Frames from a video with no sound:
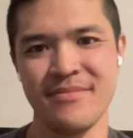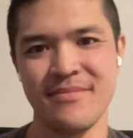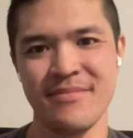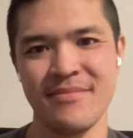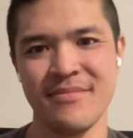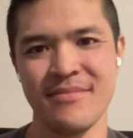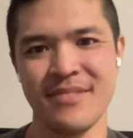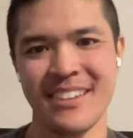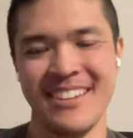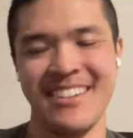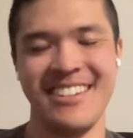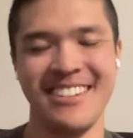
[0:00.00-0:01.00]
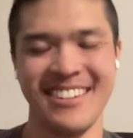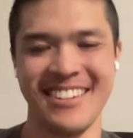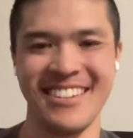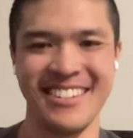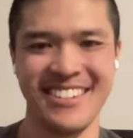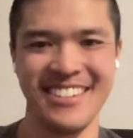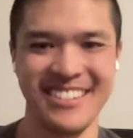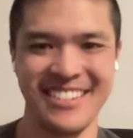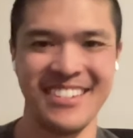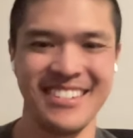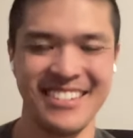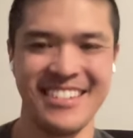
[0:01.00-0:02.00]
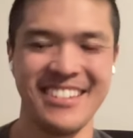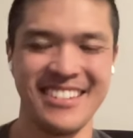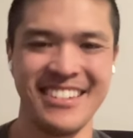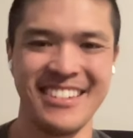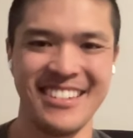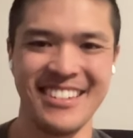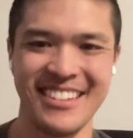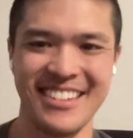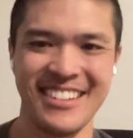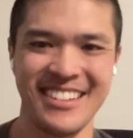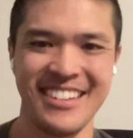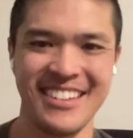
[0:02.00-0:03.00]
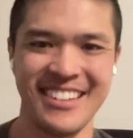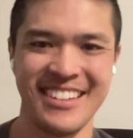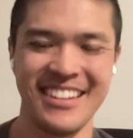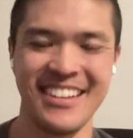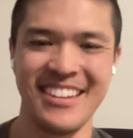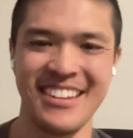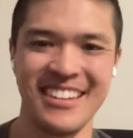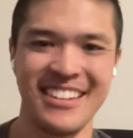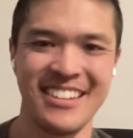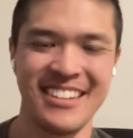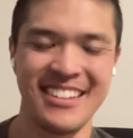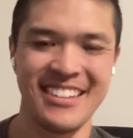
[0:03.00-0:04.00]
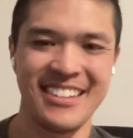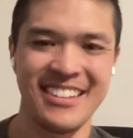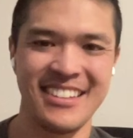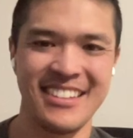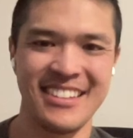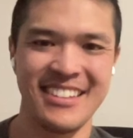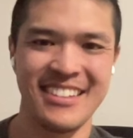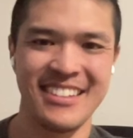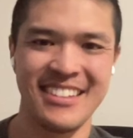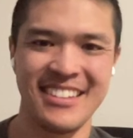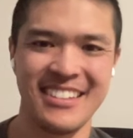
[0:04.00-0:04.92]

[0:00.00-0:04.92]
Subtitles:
This person isn't speaking.